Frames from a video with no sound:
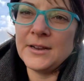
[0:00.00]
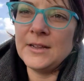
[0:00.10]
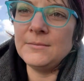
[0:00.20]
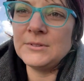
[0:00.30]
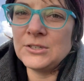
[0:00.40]

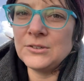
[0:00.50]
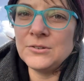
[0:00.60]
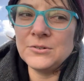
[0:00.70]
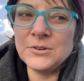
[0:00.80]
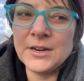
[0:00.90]
him
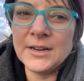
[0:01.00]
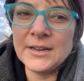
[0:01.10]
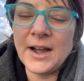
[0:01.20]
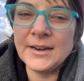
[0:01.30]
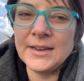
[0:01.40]
to
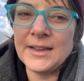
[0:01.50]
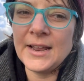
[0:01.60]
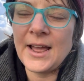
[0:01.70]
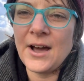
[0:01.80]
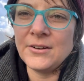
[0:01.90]
kinda
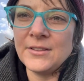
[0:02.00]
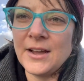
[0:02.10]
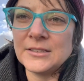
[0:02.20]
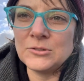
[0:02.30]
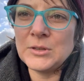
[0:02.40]
get out of
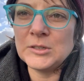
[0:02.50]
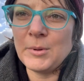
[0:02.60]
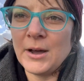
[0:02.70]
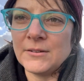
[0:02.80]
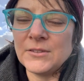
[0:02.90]
that sweet
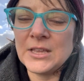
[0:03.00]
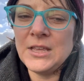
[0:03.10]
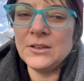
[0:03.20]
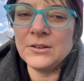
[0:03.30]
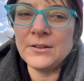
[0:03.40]
spot of the
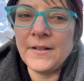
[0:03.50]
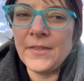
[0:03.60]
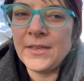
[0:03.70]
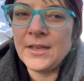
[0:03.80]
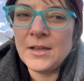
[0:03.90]
heel,
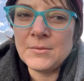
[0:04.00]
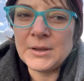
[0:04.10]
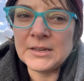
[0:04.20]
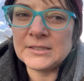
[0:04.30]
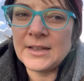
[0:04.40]

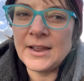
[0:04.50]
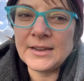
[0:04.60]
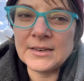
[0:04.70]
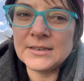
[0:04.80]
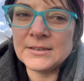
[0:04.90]
because then I
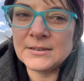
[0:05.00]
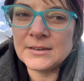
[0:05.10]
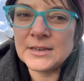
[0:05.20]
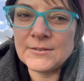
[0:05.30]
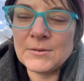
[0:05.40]
can give